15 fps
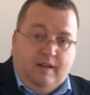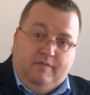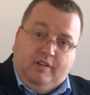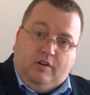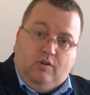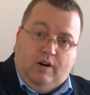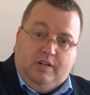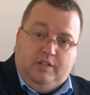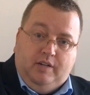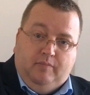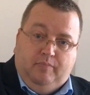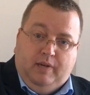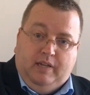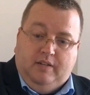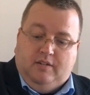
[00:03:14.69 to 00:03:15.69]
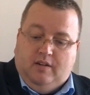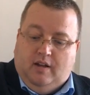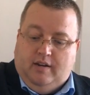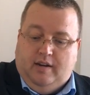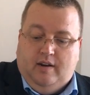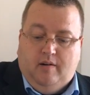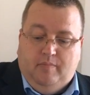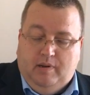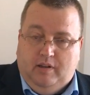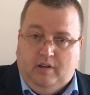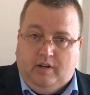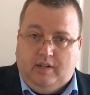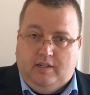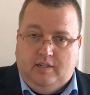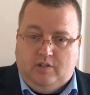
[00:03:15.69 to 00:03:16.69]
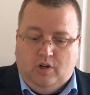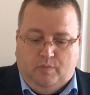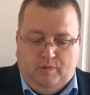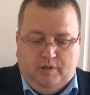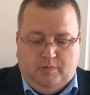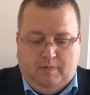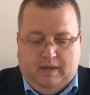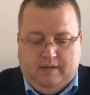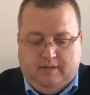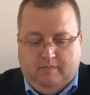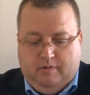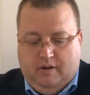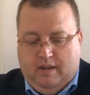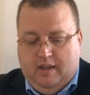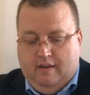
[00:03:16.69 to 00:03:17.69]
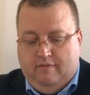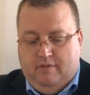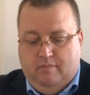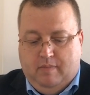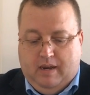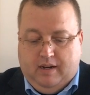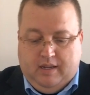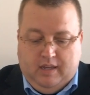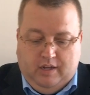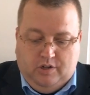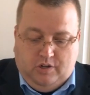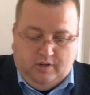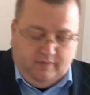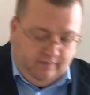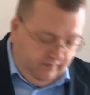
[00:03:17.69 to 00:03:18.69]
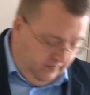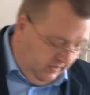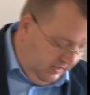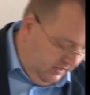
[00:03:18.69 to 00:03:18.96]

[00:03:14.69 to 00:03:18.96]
have the crushing piece on here, but look at this open space. I'm going to have the medication